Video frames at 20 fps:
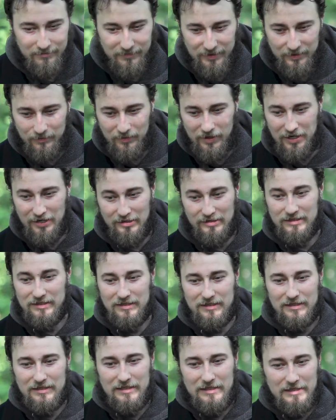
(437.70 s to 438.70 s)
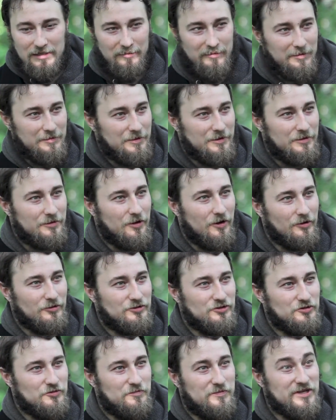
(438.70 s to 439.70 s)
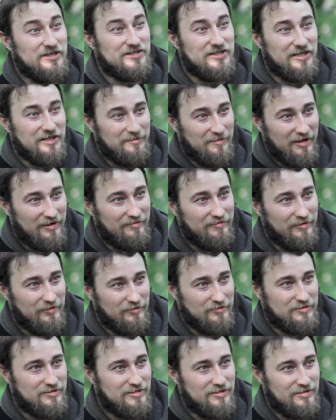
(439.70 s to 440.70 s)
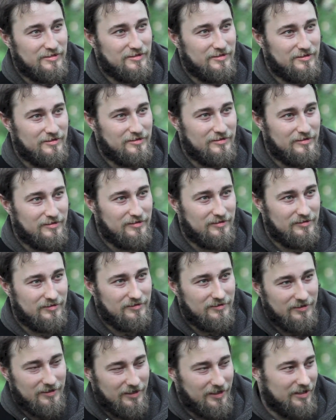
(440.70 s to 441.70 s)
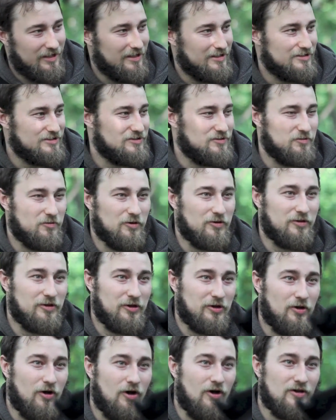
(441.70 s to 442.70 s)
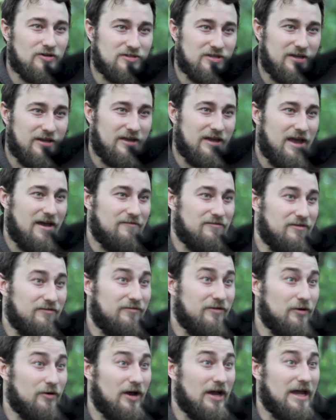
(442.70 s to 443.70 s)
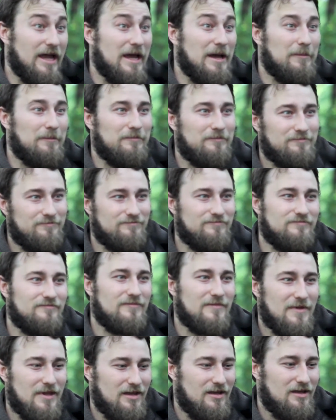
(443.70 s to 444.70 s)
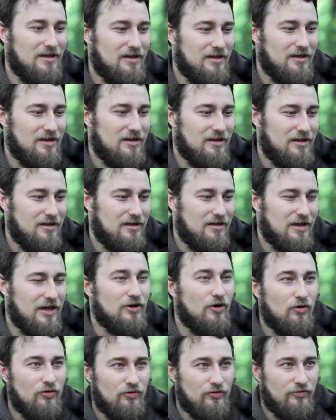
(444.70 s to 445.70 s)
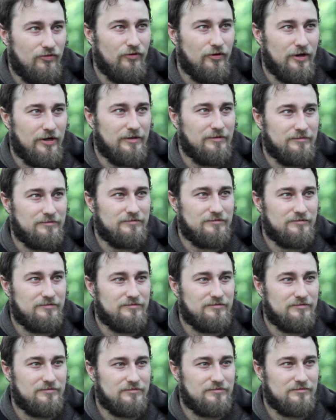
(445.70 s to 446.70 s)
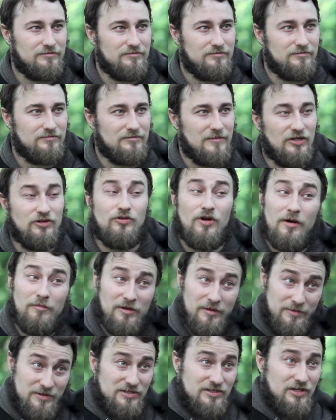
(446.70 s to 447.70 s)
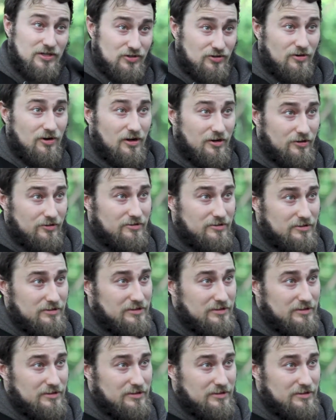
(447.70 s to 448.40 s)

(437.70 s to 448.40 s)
Meanwhile, I may be thought too busy in my fears, as worthy a cause I have to fear I am. And hold her free. I do humbly beseech your honor.